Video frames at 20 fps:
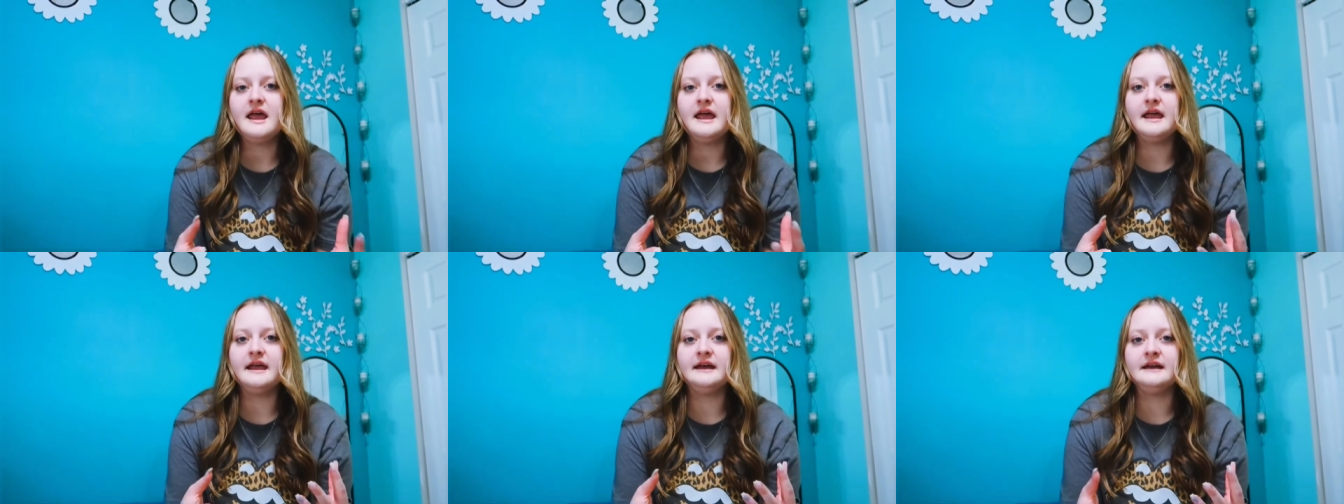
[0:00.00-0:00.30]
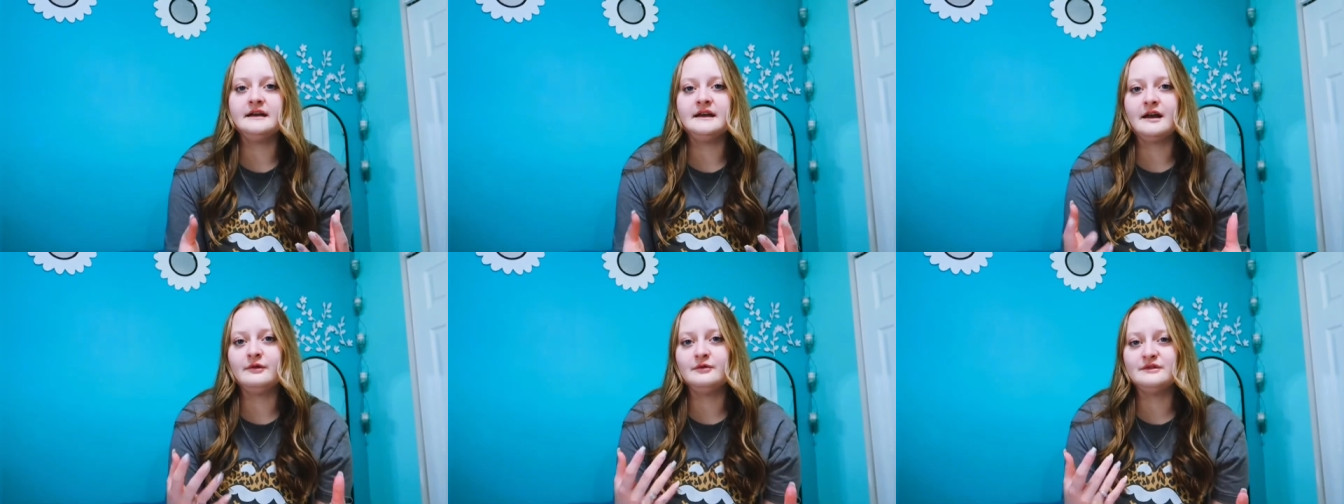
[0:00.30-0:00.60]

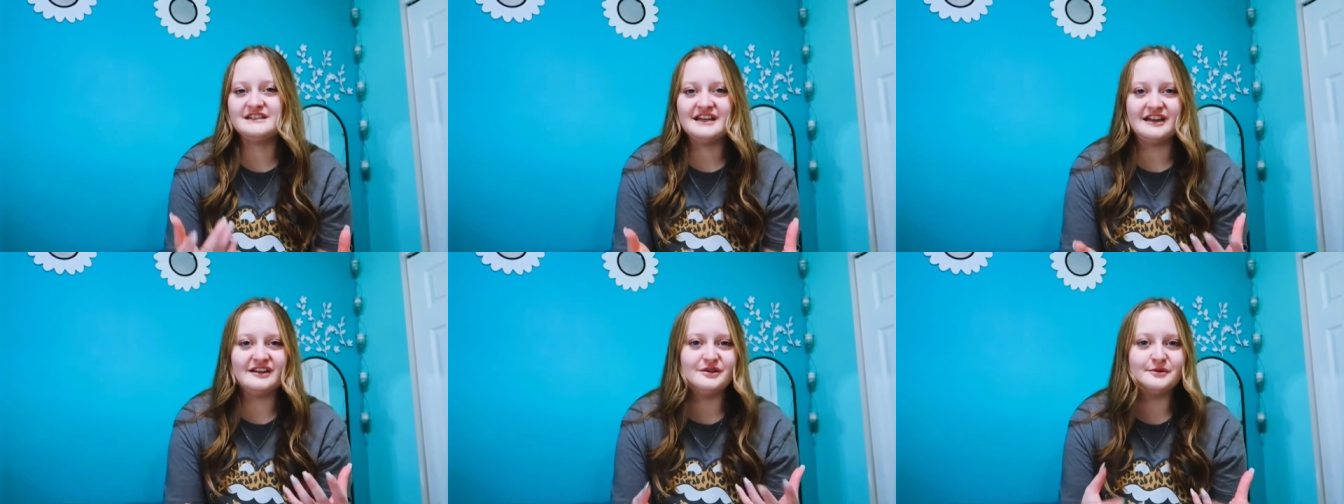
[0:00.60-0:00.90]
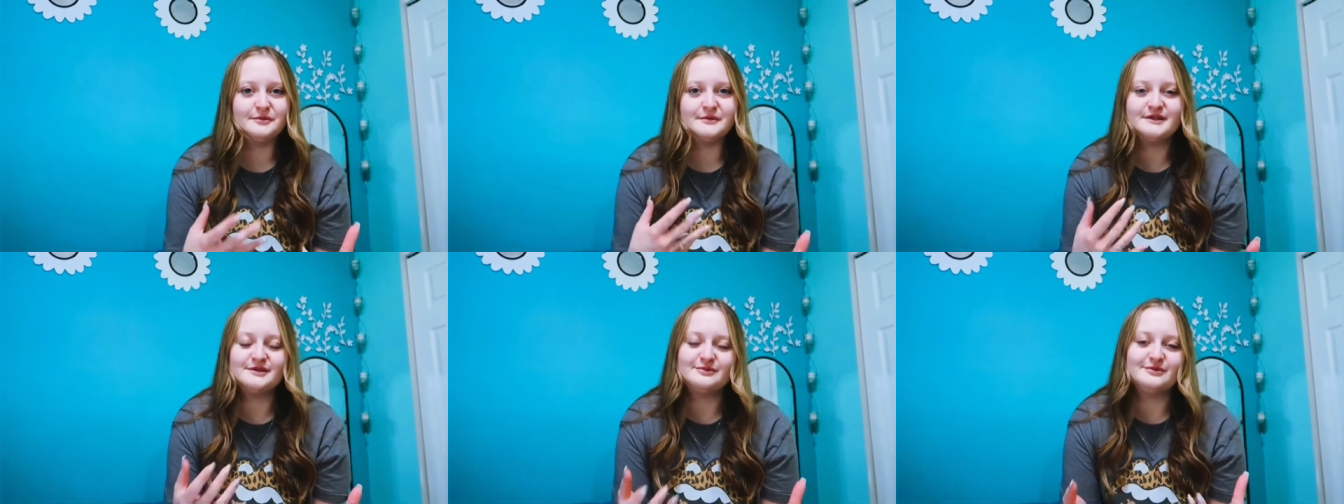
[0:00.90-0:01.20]
and I will tell
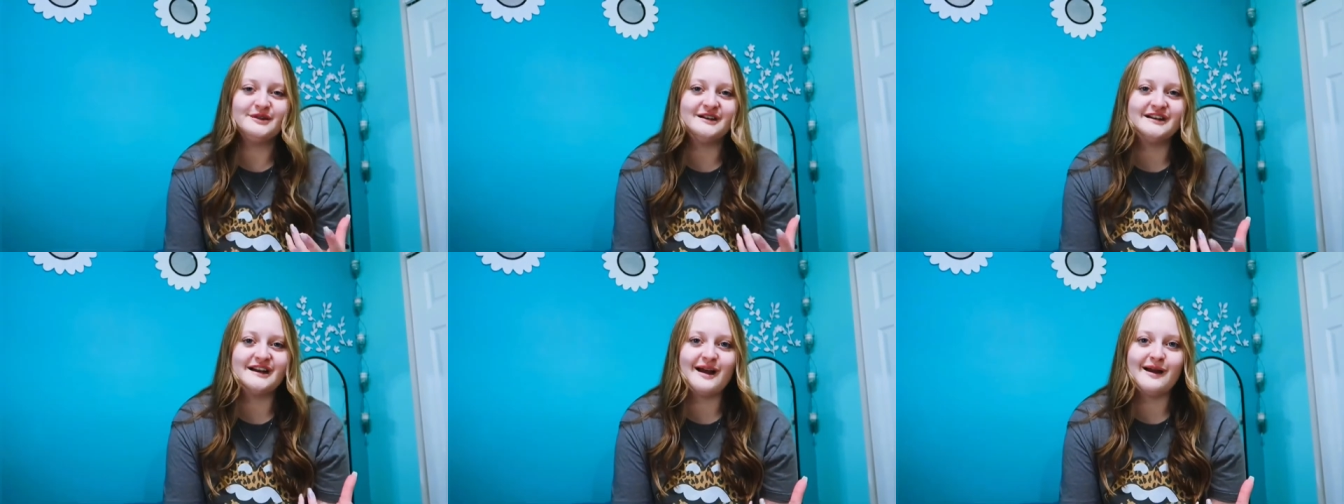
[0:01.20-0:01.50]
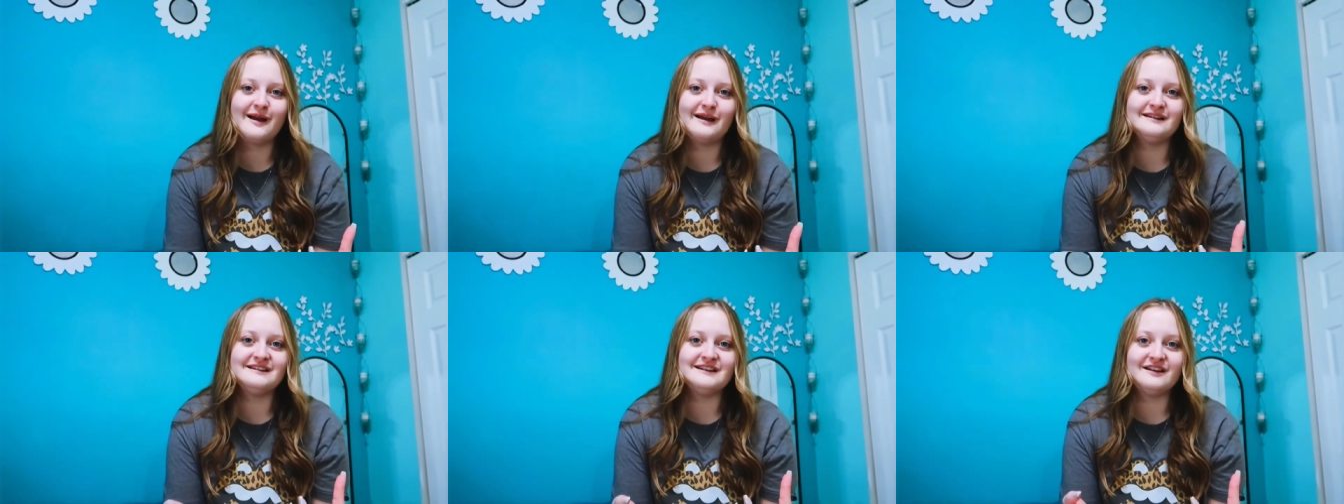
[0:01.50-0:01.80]
you which one
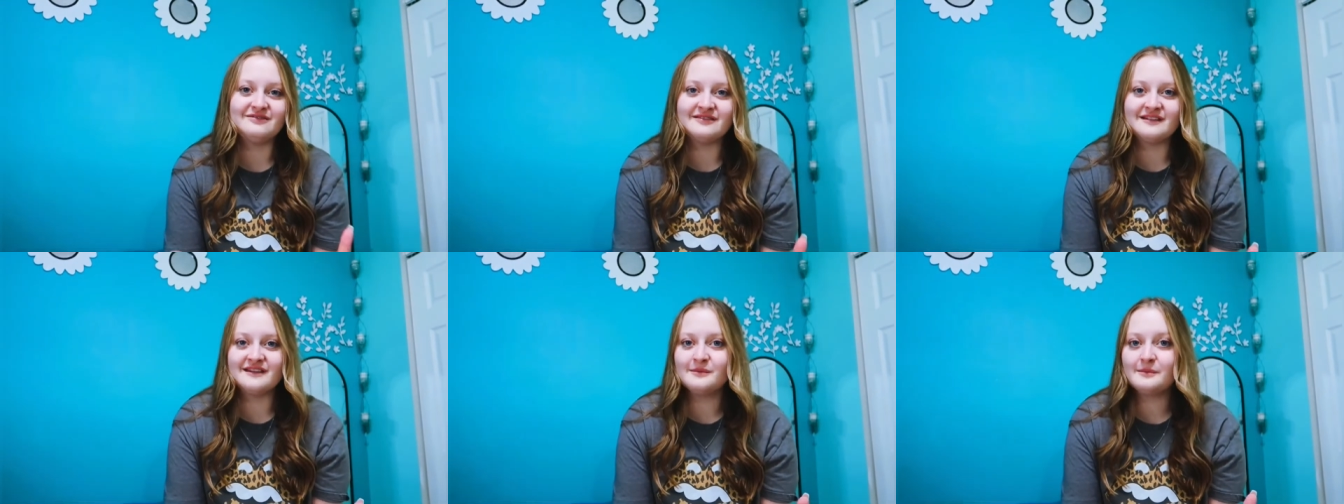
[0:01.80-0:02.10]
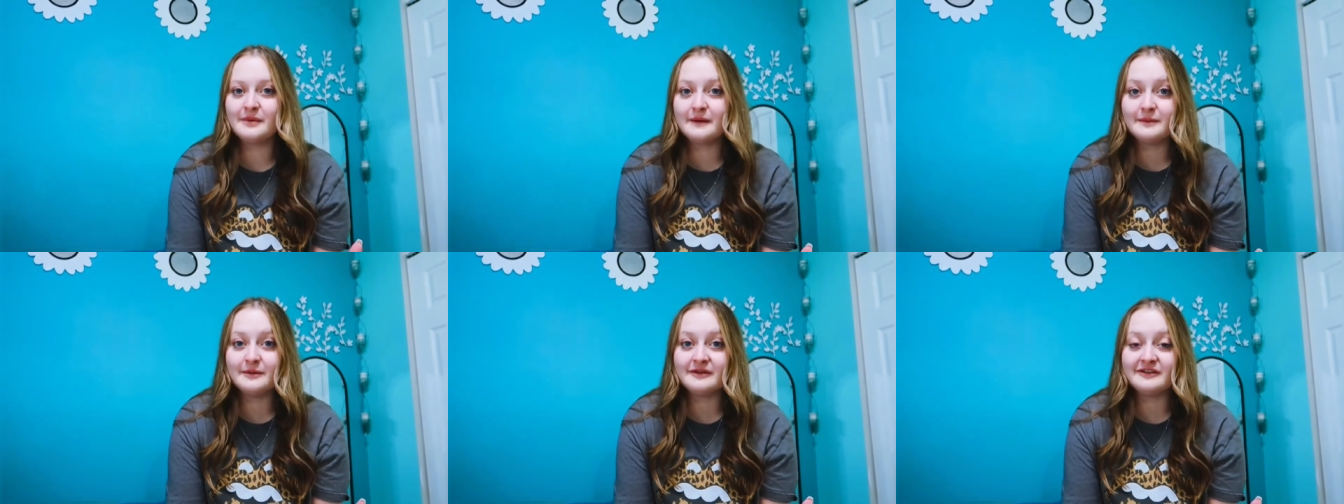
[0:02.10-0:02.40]
I definitely
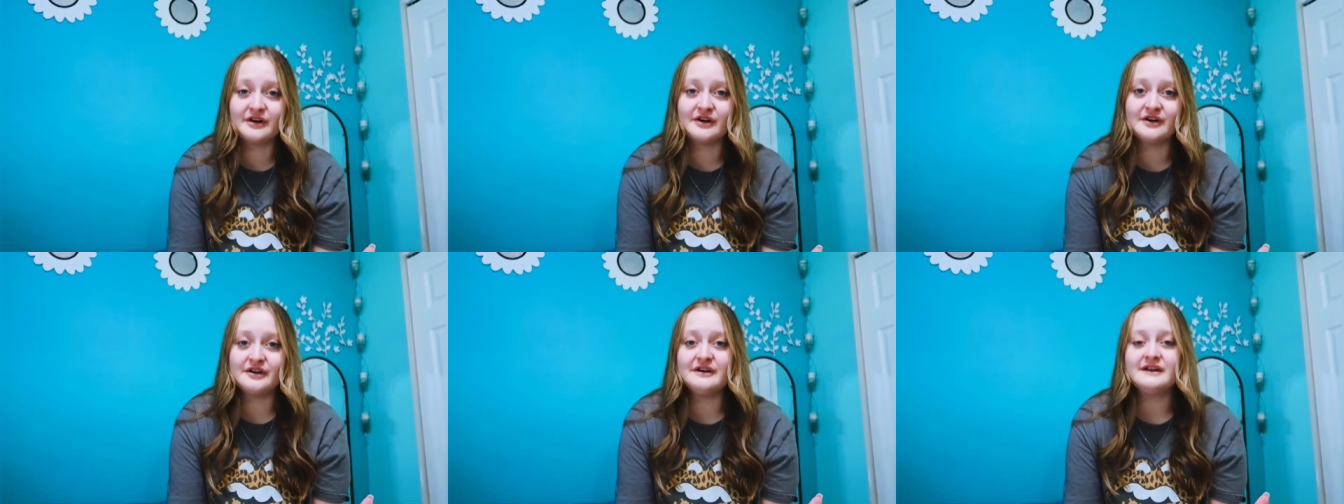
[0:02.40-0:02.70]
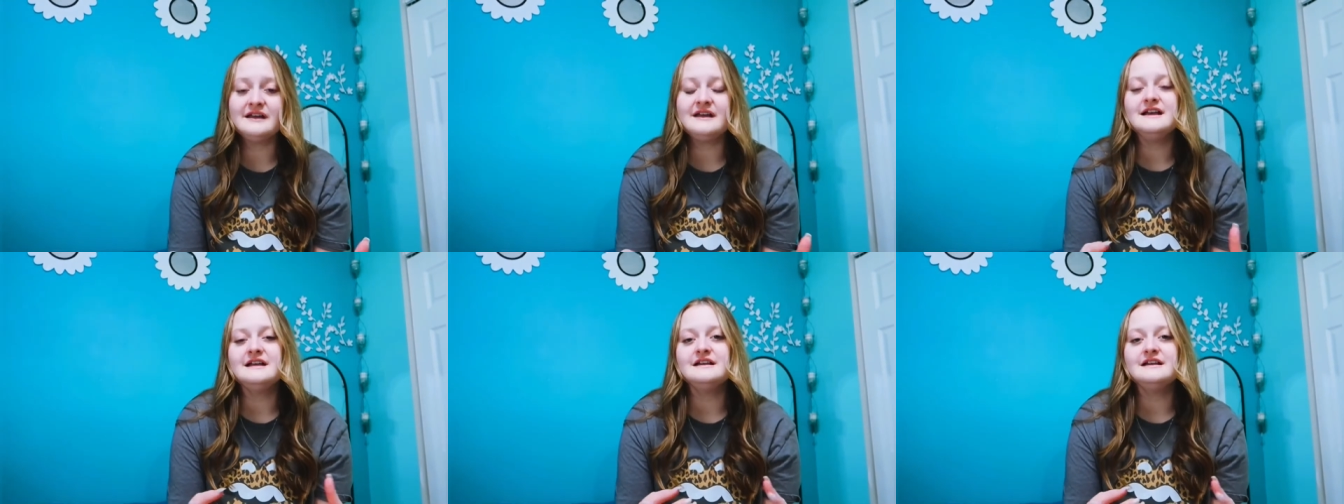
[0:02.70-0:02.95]
preferred.